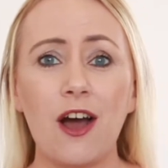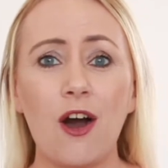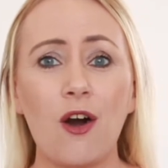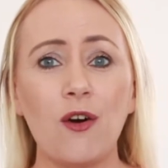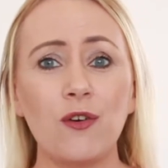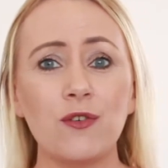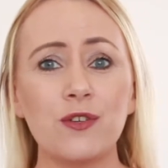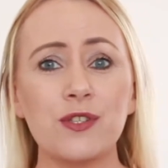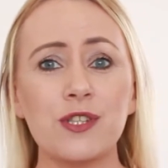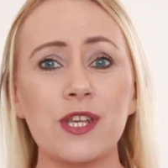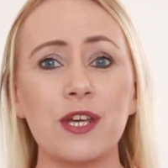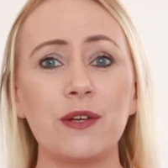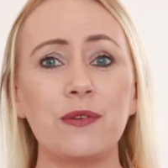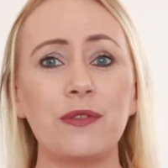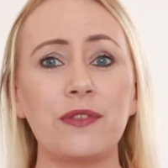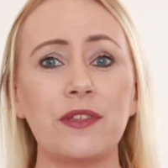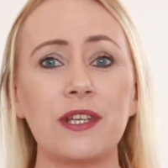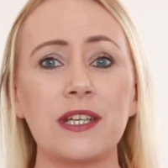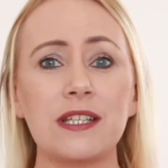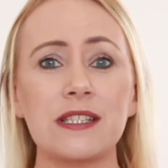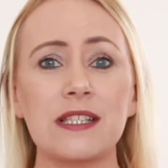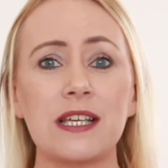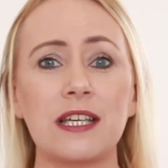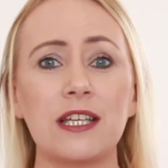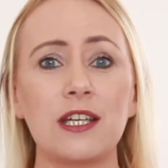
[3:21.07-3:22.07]
Also
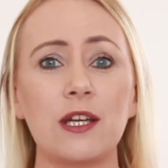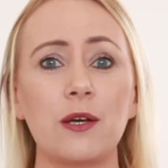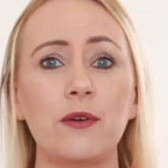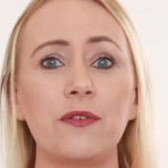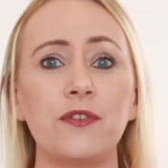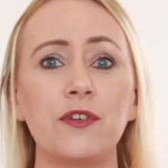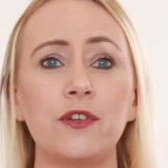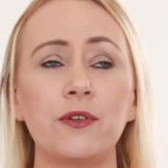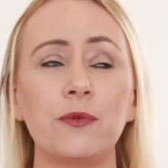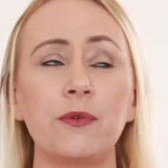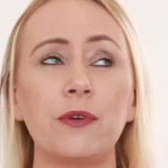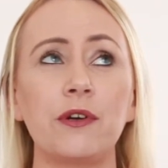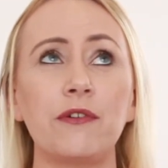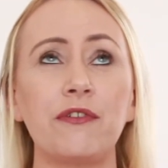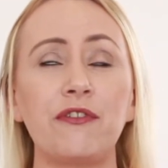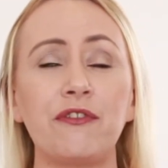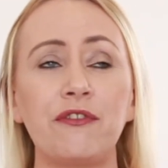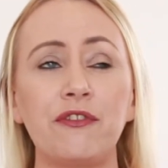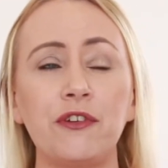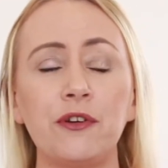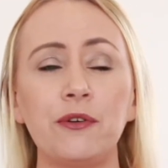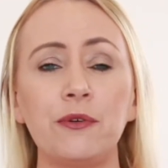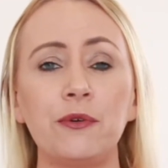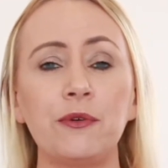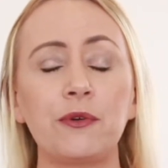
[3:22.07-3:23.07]
things like, if you were a
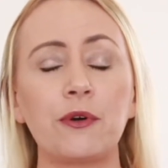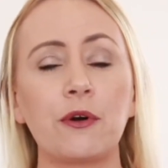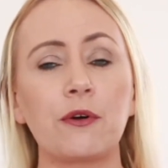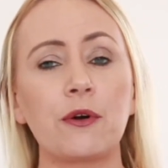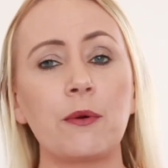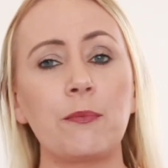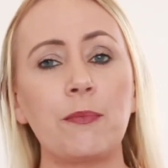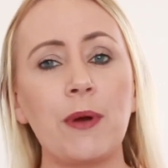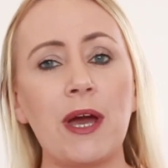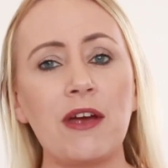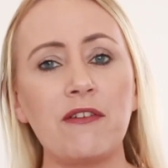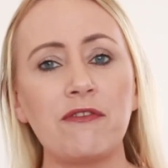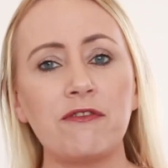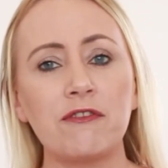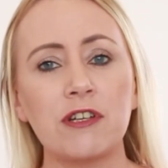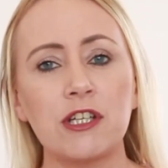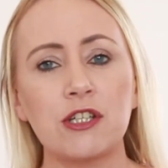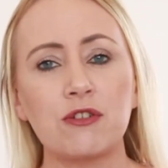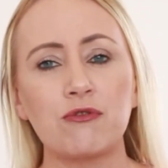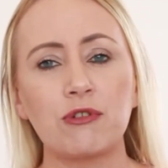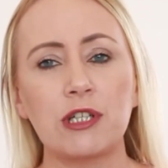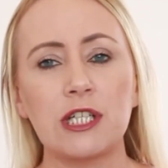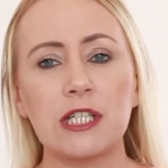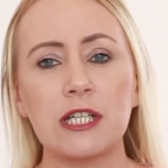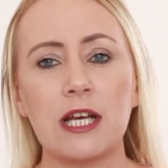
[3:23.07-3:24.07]
food or a
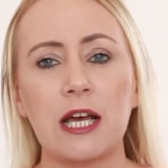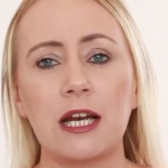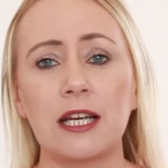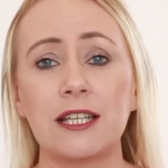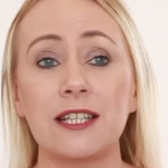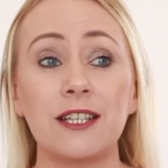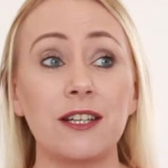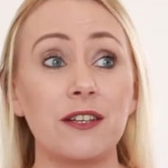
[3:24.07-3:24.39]
beverage retailer,